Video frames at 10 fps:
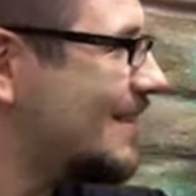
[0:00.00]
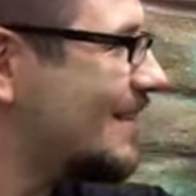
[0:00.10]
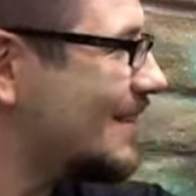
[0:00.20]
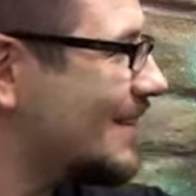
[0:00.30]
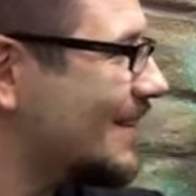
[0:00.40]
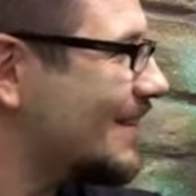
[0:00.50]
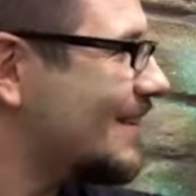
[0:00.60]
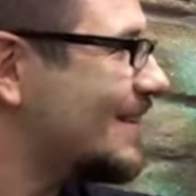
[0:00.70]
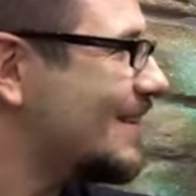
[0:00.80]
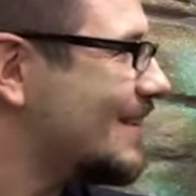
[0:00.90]

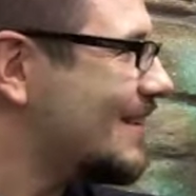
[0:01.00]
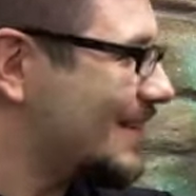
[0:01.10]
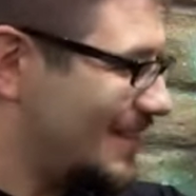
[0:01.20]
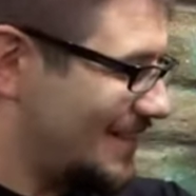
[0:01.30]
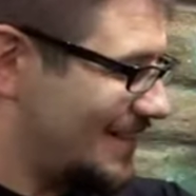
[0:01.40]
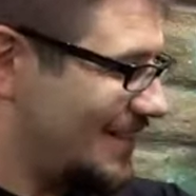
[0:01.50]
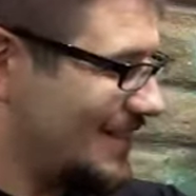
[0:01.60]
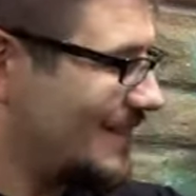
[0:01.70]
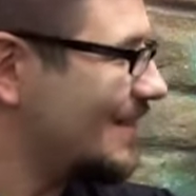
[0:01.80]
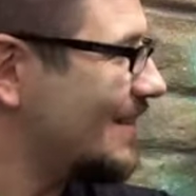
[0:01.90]

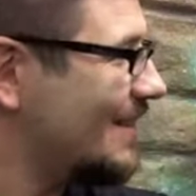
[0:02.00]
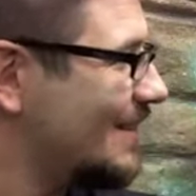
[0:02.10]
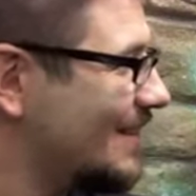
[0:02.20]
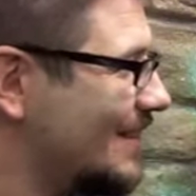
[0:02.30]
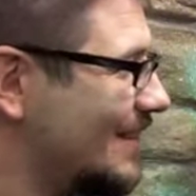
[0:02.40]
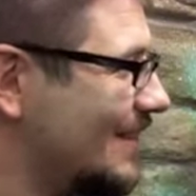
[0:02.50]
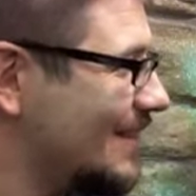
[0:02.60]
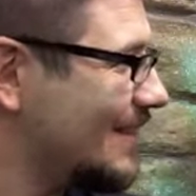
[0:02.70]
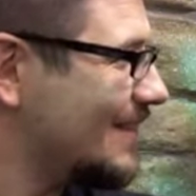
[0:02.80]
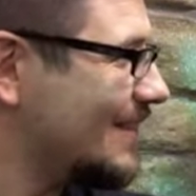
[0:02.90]

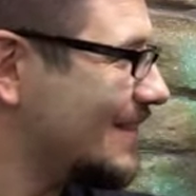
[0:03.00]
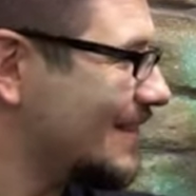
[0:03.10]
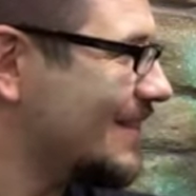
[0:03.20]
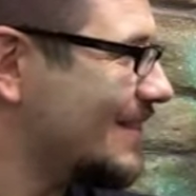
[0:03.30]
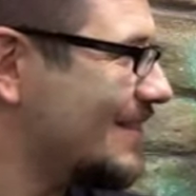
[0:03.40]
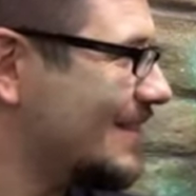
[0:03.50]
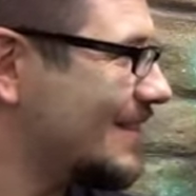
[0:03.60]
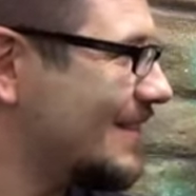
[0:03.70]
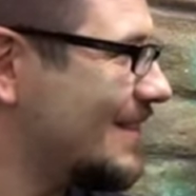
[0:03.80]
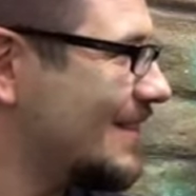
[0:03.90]

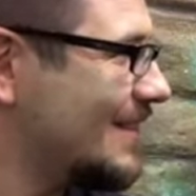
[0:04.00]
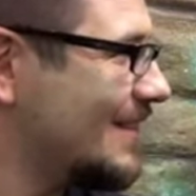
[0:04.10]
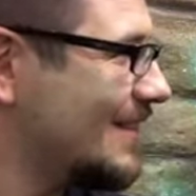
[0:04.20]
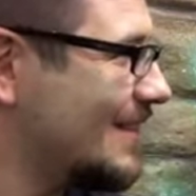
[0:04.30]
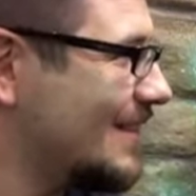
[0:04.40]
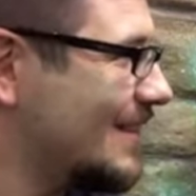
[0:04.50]
The person shown says nothing.